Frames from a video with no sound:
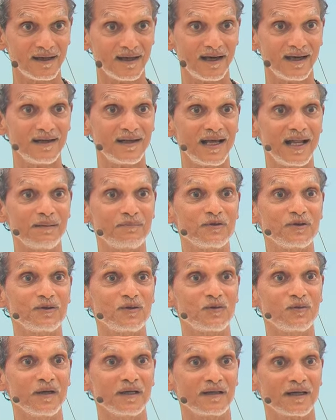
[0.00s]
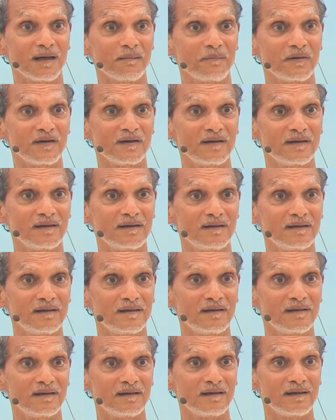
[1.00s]
and help you to wake up.
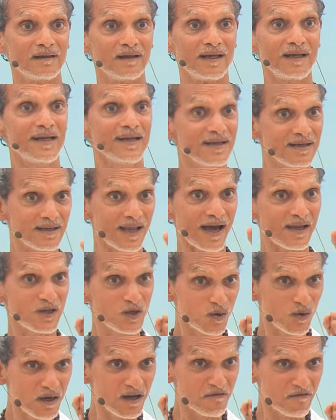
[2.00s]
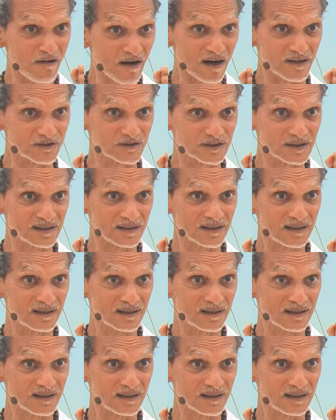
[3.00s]
And in a universe,